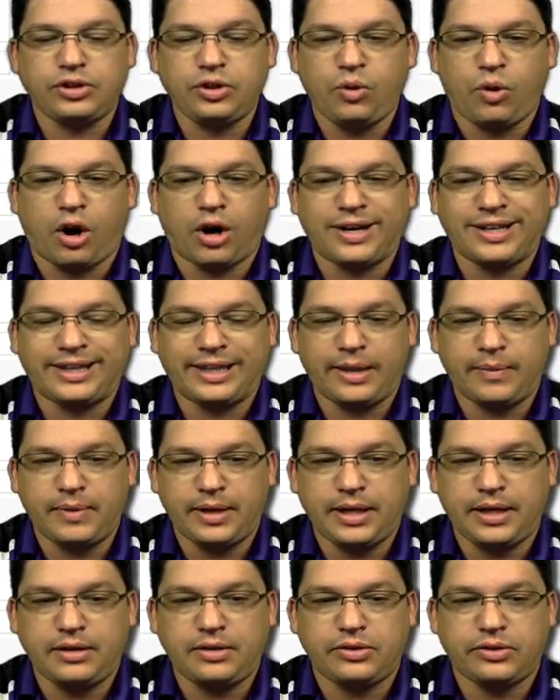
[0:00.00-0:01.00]
You are
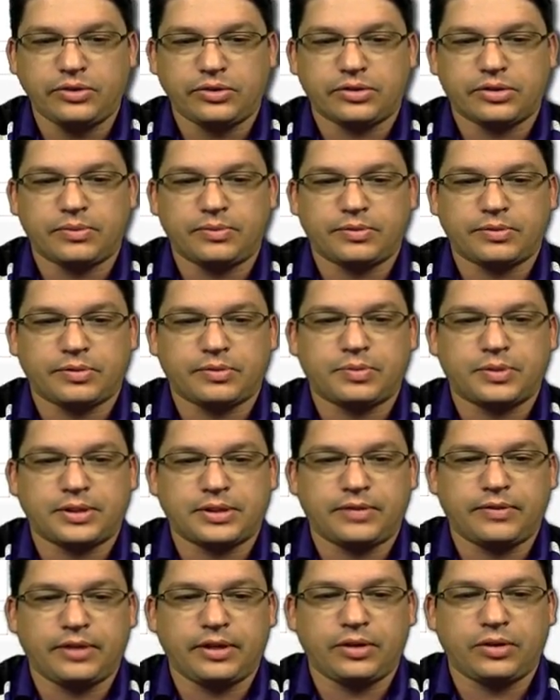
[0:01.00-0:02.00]
limited to some
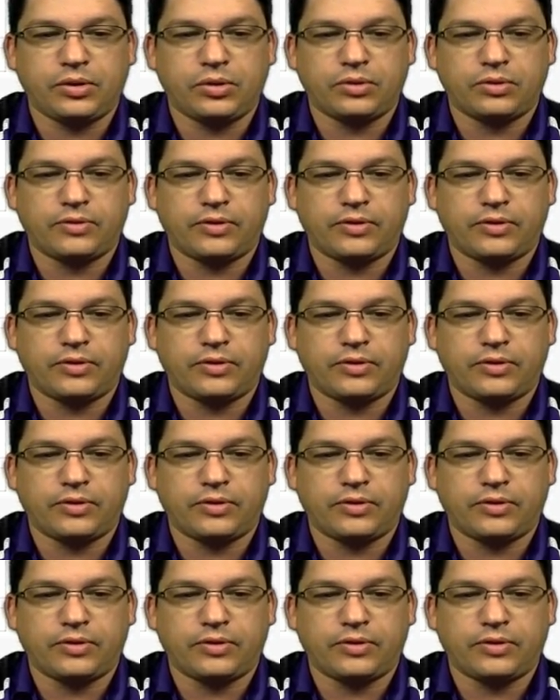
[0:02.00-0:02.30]
specific Google